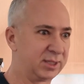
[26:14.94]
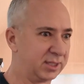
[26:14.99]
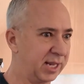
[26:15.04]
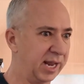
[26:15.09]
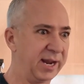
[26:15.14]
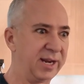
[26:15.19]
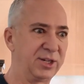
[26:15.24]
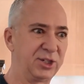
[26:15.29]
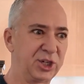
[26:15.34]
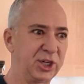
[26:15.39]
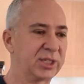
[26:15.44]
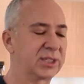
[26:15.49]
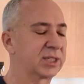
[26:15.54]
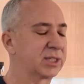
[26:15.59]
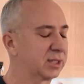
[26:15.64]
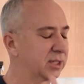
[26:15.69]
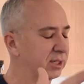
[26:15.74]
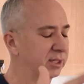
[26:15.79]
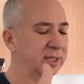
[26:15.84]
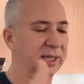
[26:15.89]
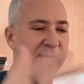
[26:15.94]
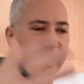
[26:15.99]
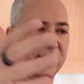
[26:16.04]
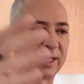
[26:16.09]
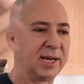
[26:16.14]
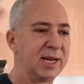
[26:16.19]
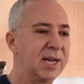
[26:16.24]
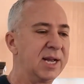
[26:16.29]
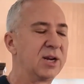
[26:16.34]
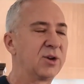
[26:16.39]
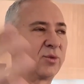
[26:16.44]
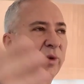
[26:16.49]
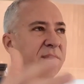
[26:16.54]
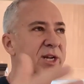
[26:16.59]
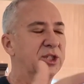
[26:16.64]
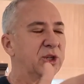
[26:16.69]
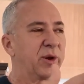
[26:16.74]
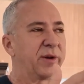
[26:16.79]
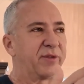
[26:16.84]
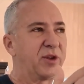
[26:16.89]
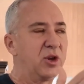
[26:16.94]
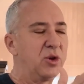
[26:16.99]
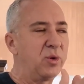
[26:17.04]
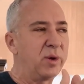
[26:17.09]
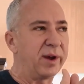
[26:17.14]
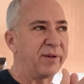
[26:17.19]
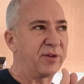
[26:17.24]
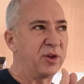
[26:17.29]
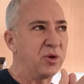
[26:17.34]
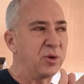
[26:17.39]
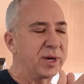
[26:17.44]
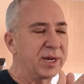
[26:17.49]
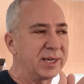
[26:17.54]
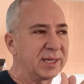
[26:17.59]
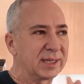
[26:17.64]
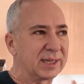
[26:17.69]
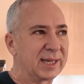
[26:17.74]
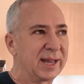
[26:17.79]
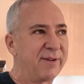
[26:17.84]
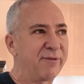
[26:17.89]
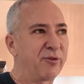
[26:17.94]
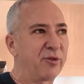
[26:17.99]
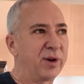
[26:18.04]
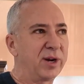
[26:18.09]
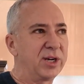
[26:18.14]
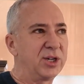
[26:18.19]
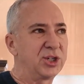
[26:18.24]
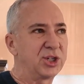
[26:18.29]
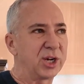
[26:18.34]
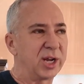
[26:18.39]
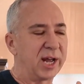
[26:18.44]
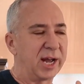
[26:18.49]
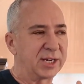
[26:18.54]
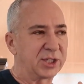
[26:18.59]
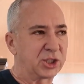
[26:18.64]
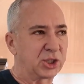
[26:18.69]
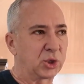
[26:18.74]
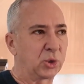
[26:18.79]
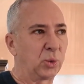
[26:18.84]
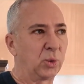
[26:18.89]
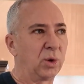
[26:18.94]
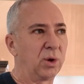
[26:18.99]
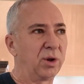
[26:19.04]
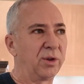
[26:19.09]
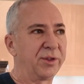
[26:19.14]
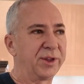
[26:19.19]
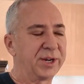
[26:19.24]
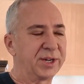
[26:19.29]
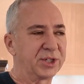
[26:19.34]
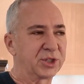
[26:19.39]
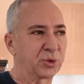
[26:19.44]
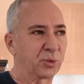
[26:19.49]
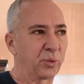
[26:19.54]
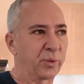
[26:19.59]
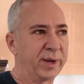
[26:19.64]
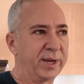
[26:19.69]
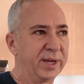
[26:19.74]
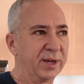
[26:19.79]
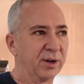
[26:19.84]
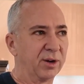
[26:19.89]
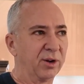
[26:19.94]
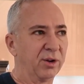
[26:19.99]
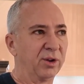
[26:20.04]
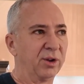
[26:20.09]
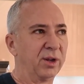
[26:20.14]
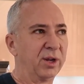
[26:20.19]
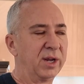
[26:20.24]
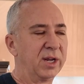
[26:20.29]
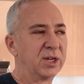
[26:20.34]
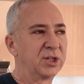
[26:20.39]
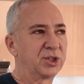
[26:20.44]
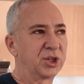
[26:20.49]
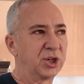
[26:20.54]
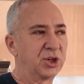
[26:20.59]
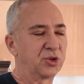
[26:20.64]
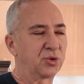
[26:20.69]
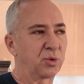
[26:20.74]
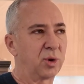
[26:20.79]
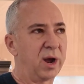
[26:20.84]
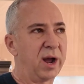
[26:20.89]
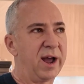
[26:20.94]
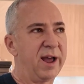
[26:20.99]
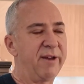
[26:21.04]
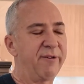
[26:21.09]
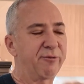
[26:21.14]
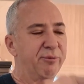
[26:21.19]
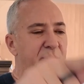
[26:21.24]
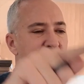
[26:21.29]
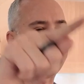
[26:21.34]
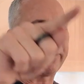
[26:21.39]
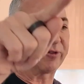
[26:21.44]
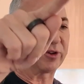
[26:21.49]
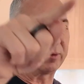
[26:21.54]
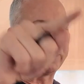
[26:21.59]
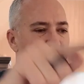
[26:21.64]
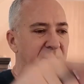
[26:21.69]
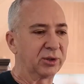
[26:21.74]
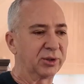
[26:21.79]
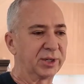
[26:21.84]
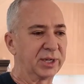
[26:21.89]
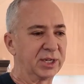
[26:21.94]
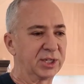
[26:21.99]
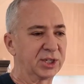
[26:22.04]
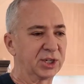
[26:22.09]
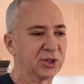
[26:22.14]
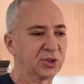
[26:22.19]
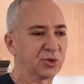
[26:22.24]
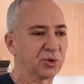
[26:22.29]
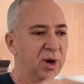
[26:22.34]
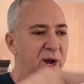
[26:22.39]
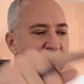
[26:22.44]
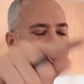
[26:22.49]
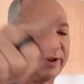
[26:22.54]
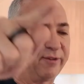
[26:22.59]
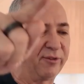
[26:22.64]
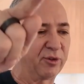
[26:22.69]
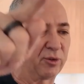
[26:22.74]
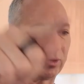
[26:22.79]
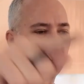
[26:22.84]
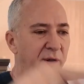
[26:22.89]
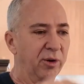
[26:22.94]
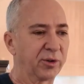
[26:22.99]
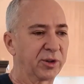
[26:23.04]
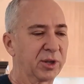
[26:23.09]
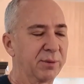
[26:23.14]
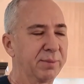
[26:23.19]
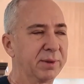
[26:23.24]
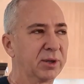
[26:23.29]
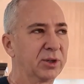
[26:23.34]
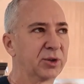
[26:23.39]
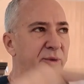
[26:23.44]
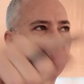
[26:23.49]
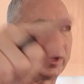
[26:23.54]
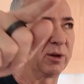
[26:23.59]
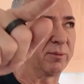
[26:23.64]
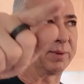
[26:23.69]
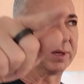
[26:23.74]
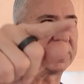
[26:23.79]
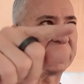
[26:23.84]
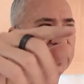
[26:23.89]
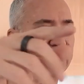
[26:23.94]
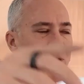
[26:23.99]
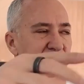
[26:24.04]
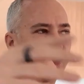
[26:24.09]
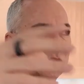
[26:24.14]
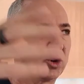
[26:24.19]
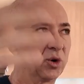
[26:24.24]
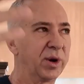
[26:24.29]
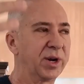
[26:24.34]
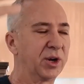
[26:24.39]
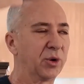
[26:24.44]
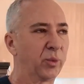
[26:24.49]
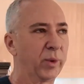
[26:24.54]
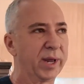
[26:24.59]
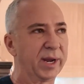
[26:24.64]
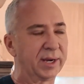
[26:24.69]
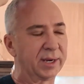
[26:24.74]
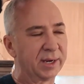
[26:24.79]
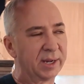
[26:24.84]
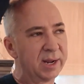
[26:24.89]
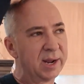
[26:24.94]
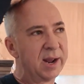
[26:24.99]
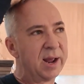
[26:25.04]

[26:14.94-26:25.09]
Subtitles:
They just right? So if you can leverage a tool that is real to drive profitability, to drive growth, to build a real business, you're going to win.